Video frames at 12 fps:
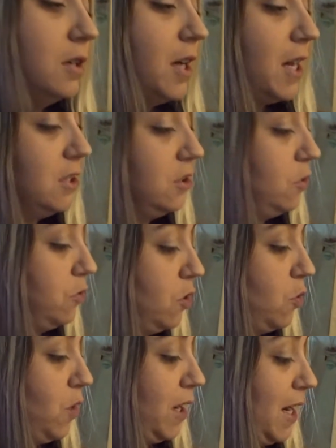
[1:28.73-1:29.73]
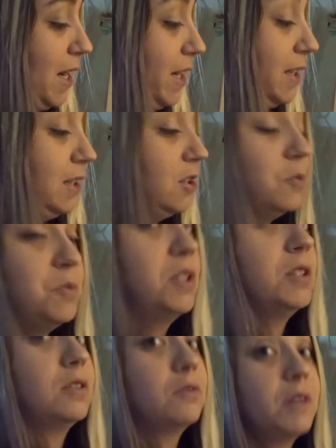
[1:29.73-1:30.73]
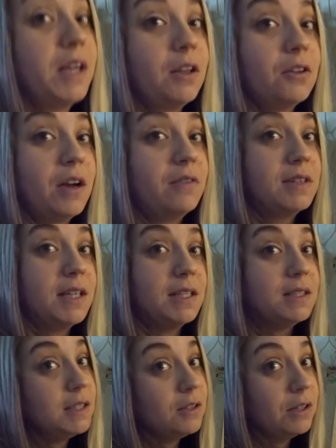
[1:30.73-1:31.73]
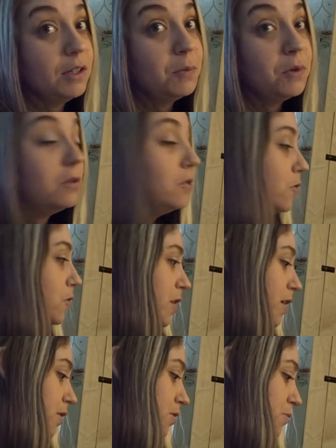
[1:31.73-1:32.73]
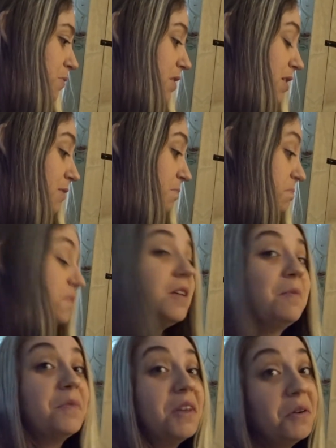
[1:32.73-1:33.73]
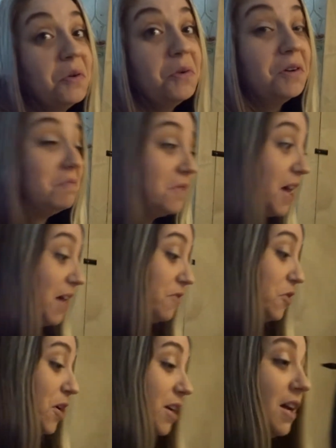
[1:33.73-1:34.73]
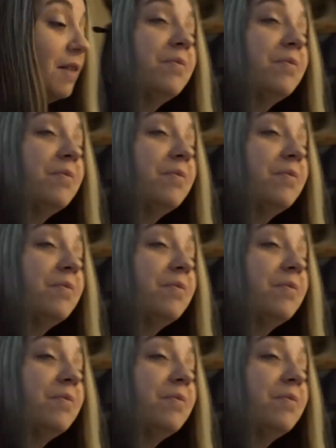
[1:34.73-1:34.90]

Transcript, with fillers: I just don't know what kind. It could be just a regular everyday cereal bowl or it could be something cool. I have no idea.